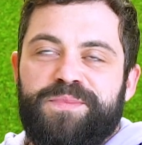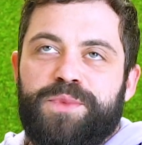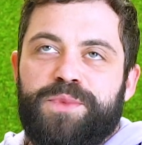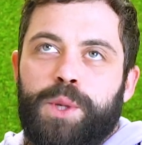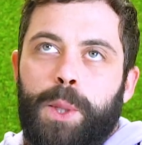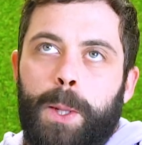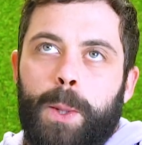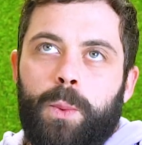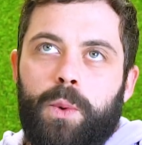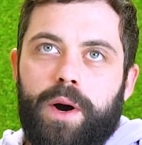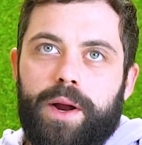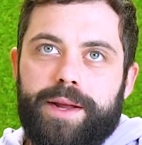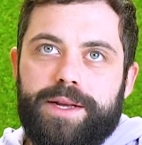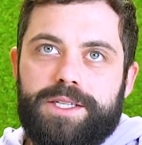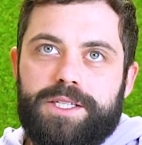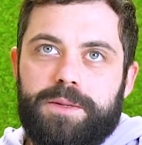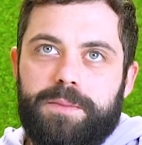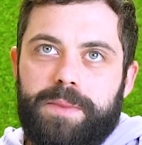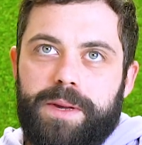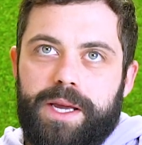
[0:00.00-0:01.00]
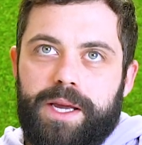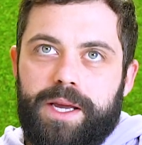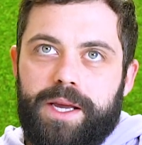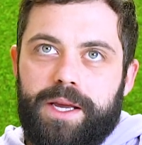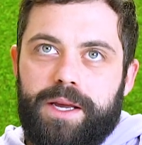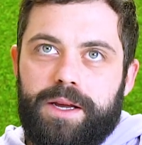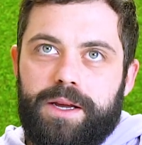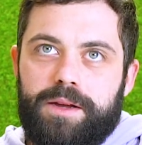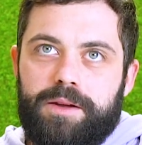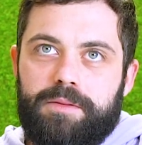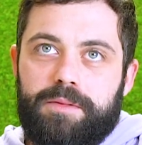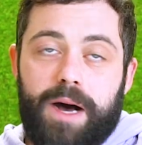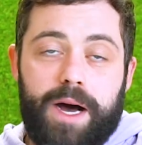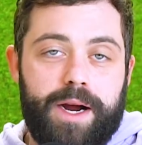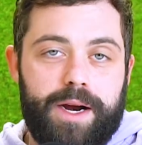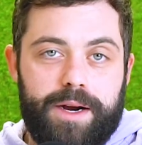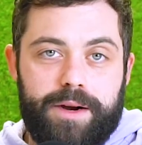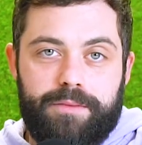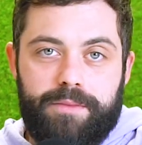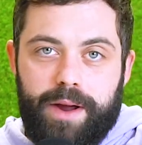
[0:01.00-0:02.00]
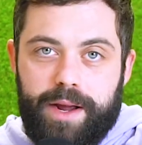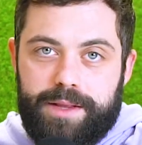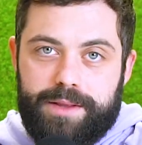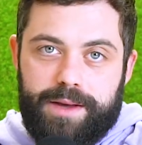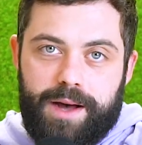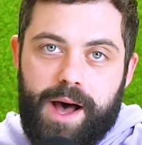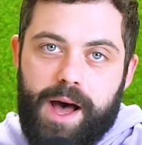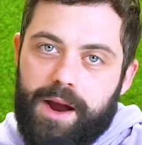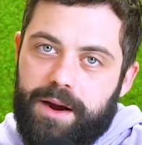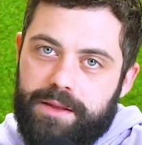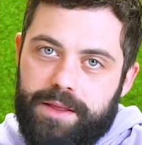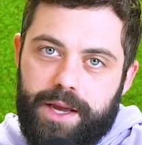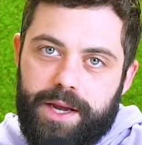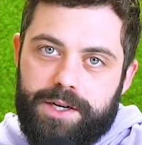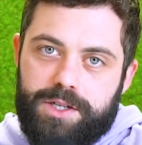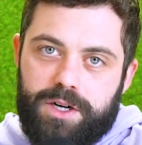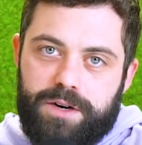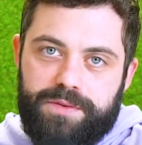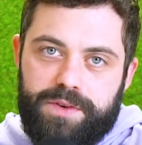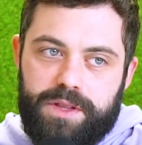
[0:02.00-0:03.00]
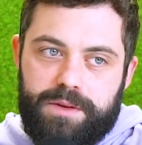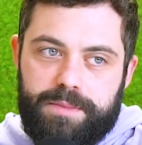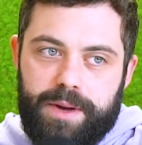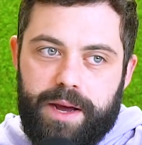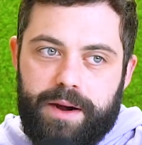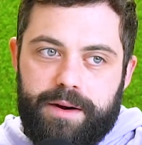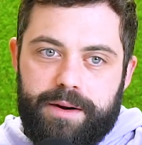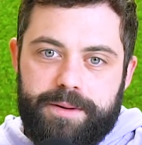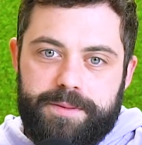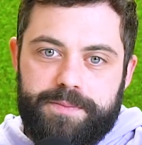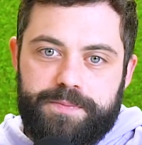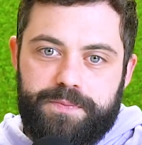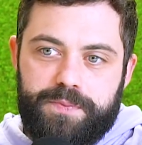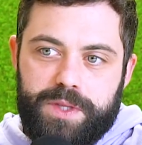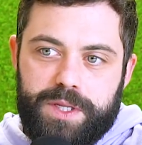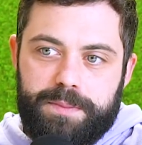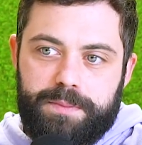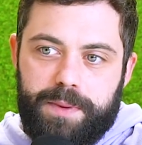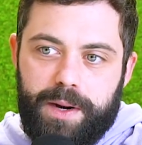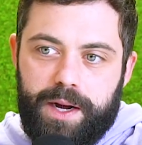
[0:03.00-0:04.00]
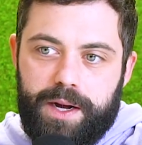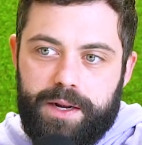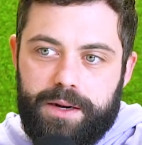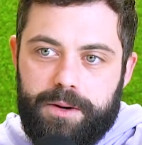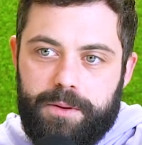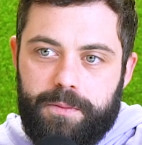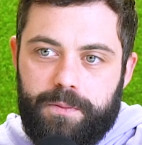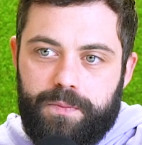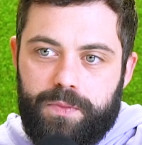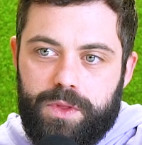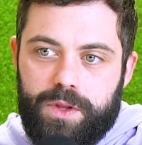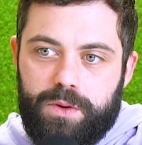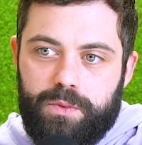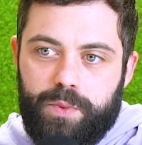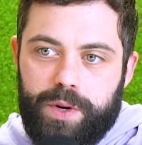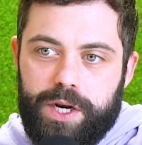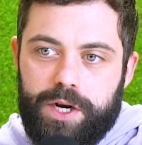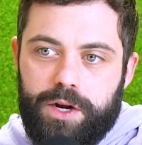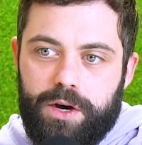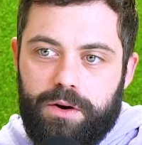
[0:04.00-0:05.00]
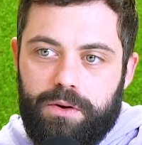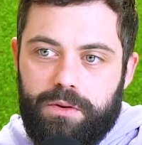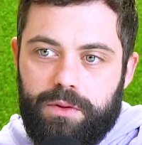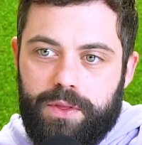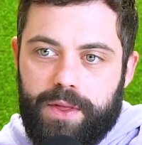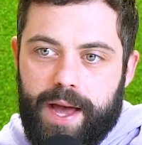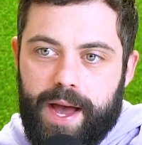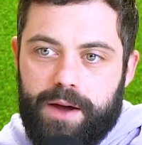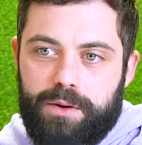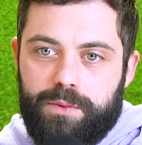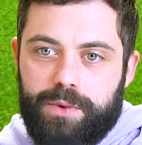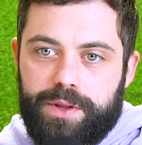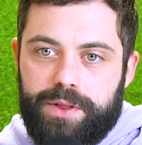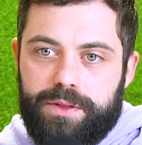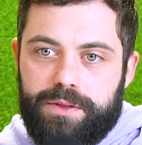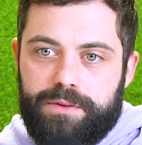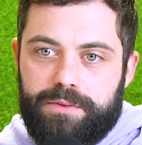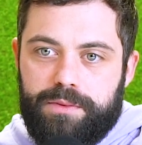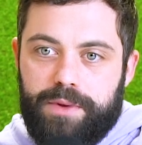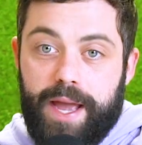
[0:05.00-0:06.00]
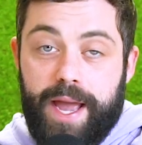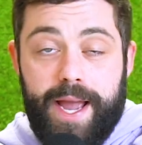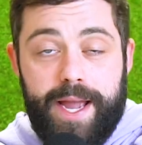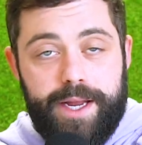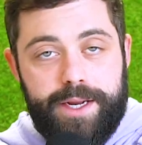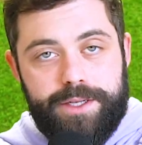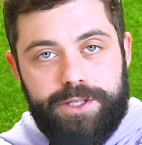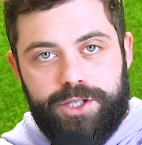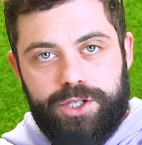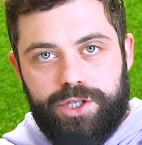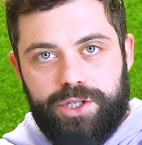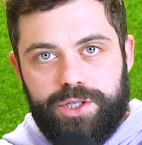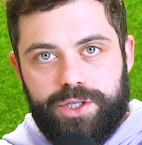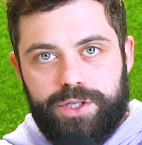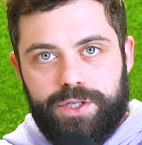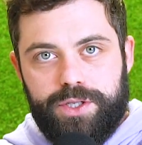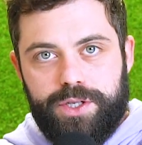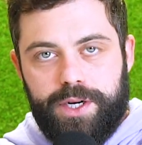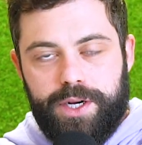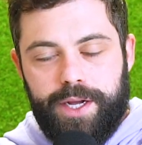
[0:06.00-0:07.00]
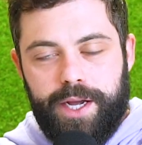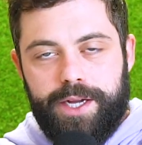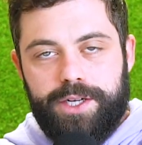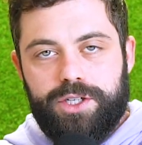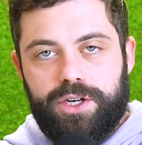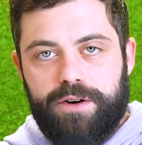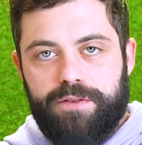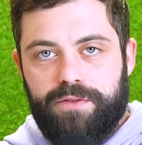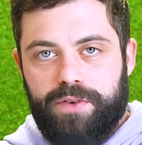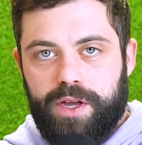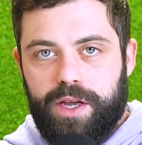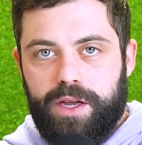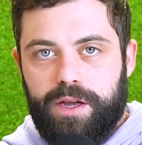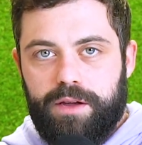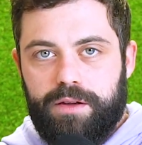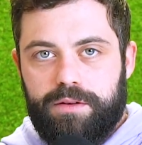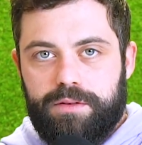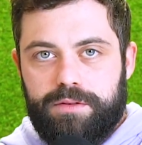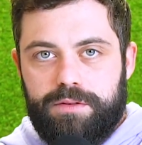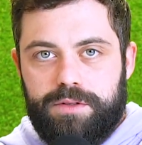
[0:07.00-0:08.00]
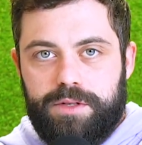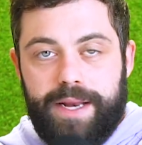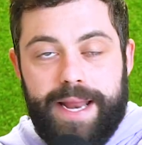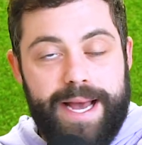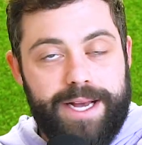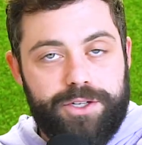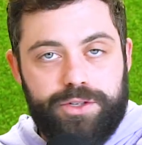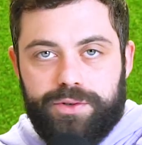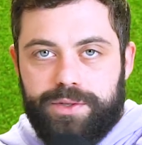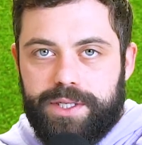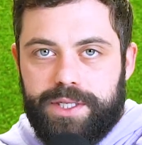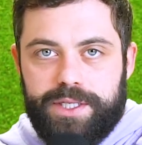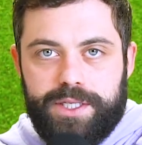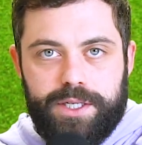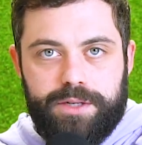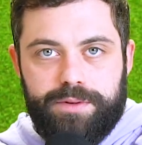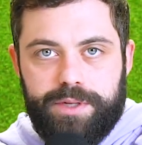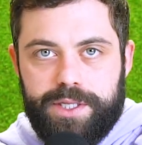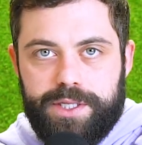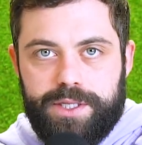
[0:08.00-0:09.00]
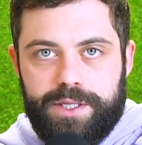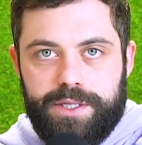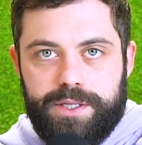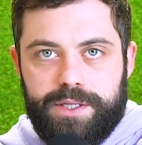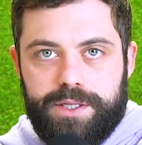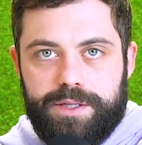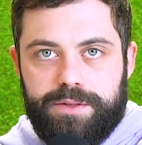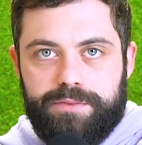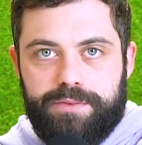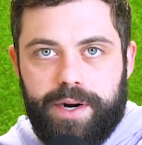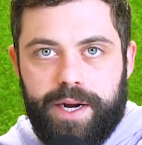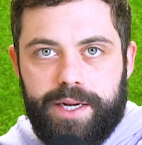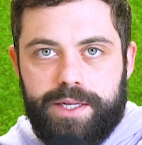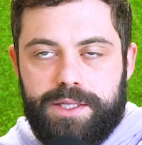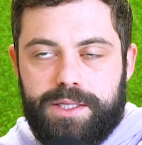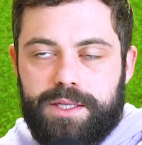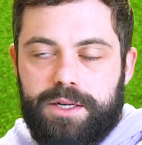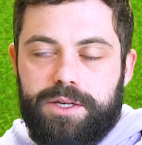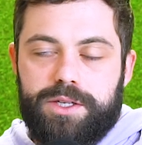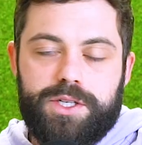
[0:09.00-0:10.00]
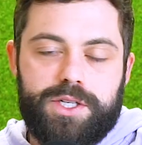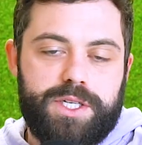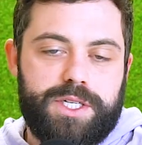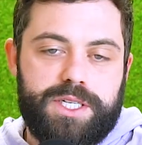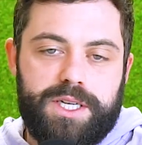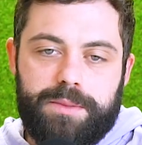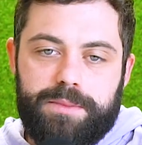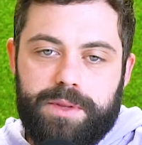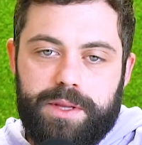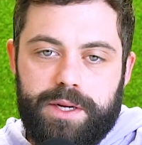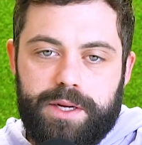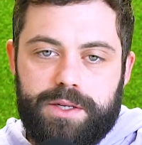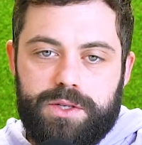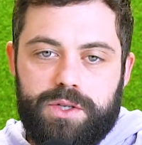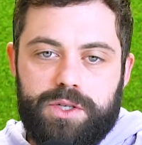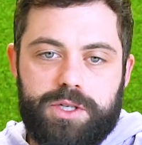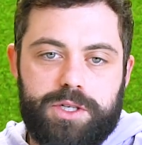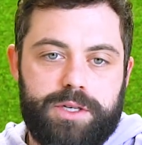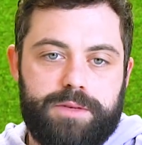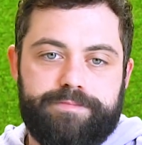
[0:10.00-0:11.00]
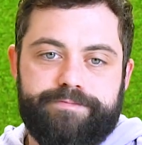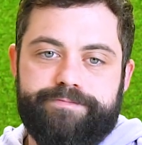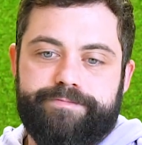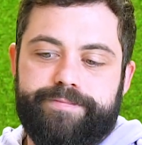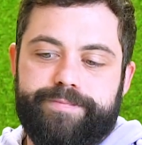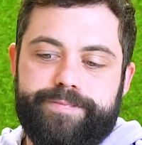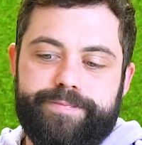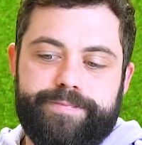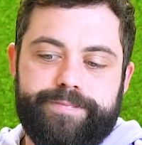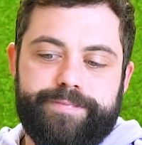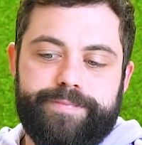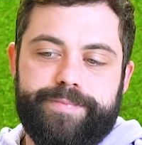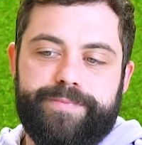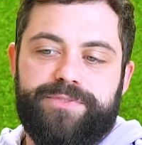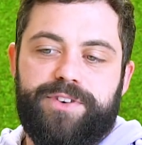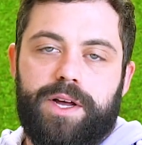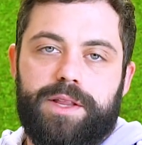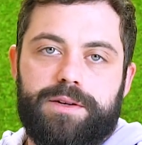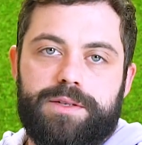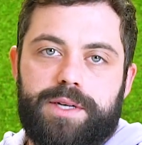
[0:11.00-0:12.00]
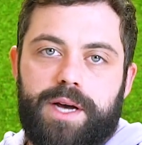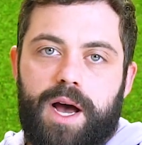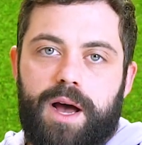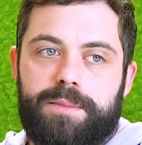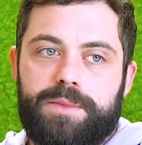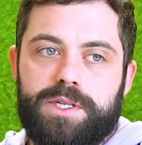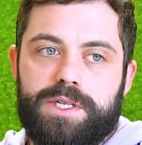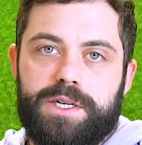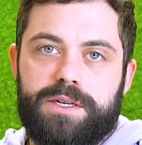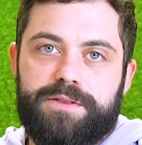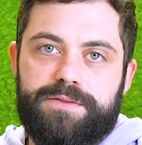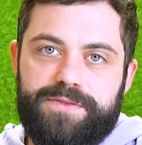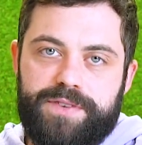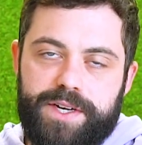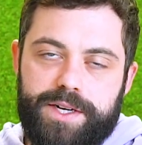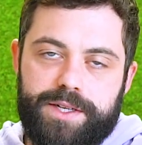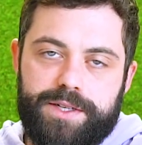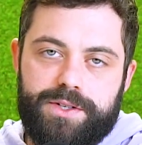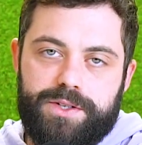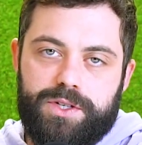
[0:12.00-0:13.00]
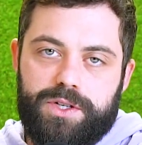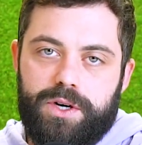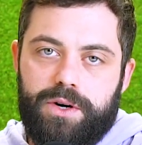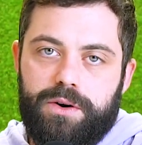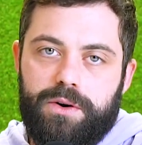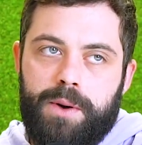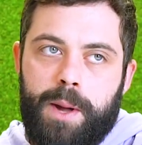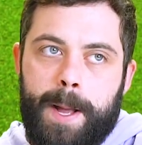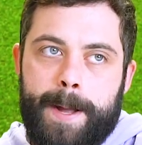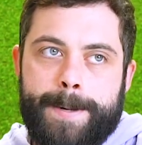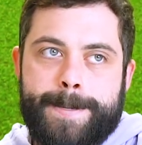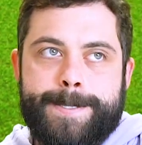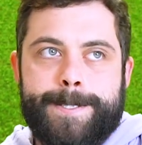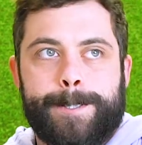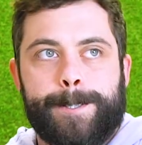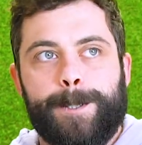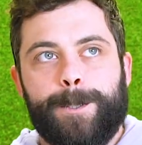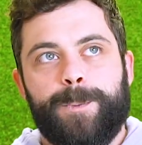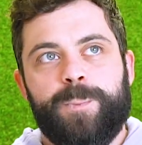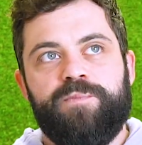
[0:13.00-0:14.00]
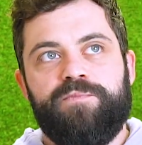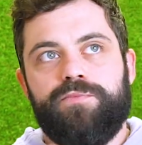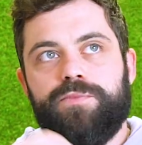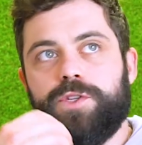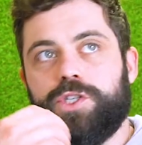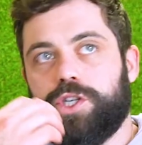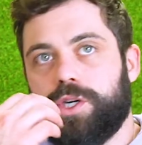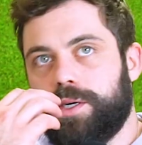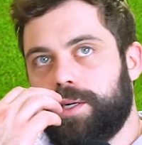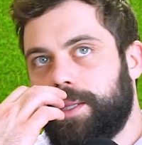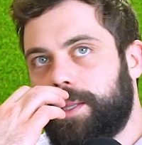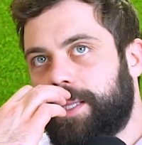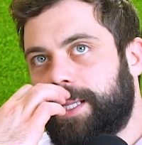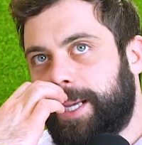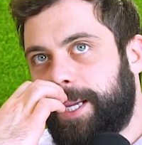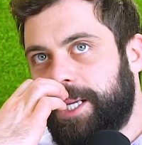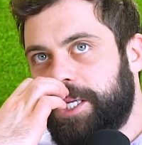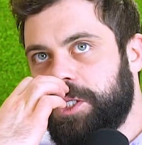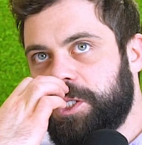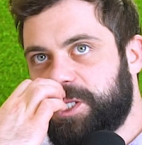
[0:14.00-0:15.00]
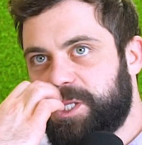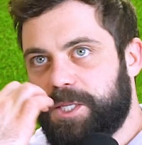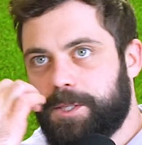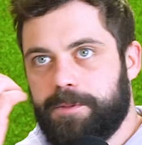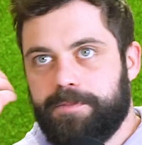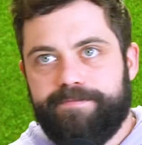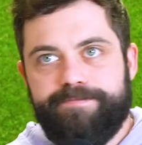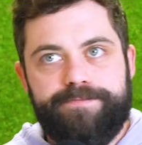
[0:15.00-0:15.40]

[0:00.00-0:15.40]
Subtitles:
you want it to be higher, right? The higher the HRV, the better. But we know that with age, HRV naturally decreases, right? There's just some things, Father Time is undefeated. So certain things,